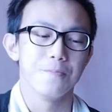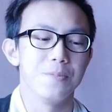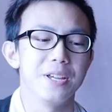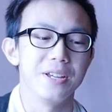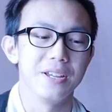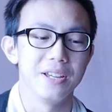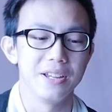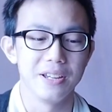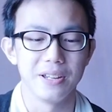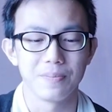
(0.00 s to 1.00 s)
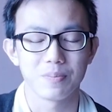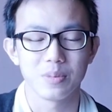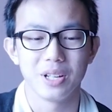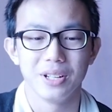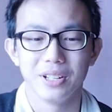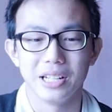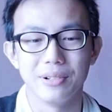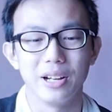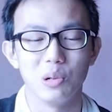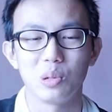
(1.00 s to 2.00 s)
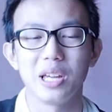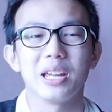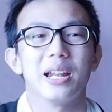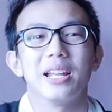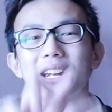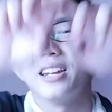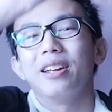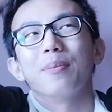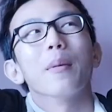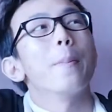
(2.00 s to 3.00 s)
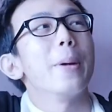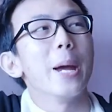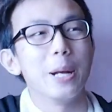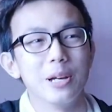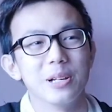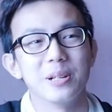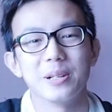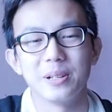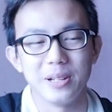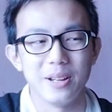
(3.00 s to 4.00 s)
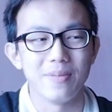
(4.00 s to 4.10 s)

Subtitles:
they were looking at that panel